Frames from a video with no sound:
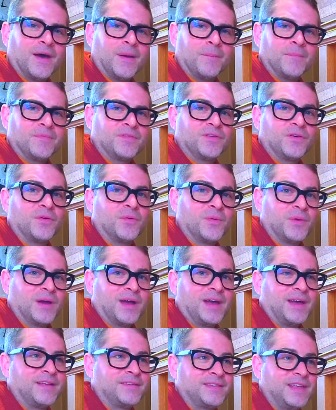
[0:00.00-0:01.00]
So
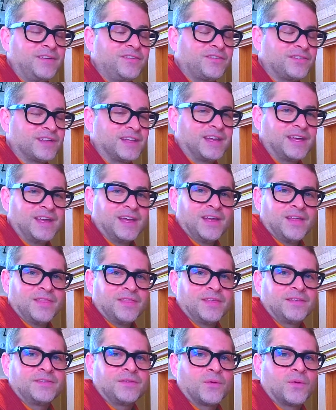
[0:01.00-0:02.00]
essentially,
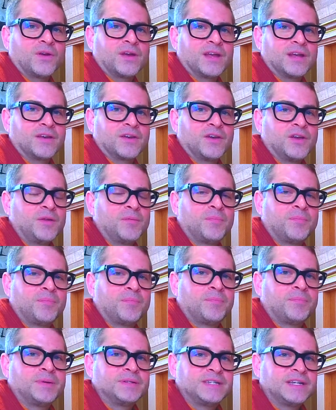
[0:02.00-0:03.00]
this organ could
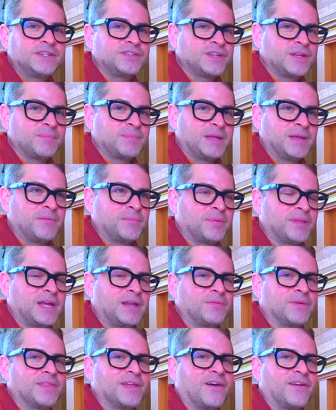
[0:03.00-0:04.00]
potentially be
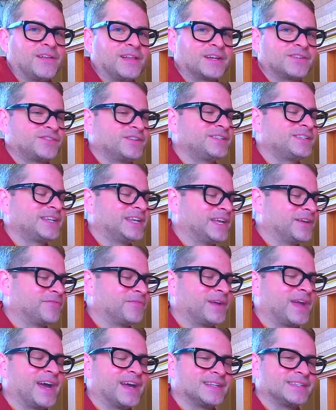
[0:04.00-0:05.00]
played without electricity if
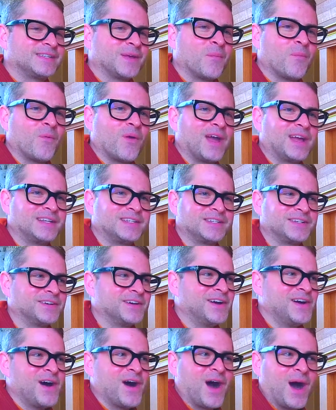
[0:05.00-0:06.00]
we had some way to
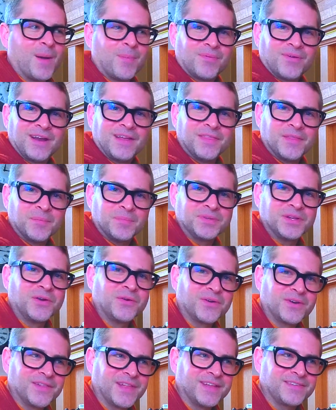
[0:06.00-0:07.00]
operate the
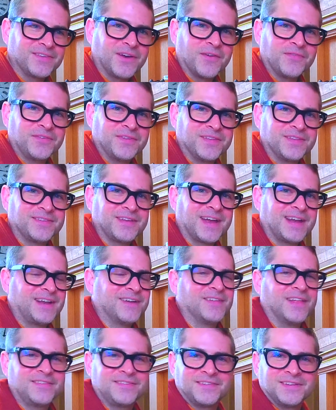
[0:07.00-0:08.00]
blower that's off to the side here.
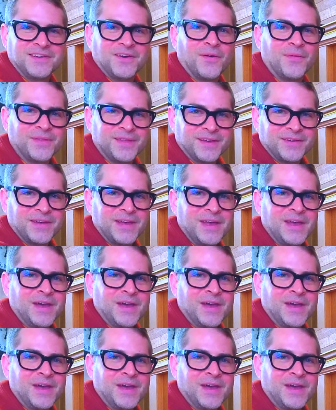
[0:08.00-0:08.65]
That's the only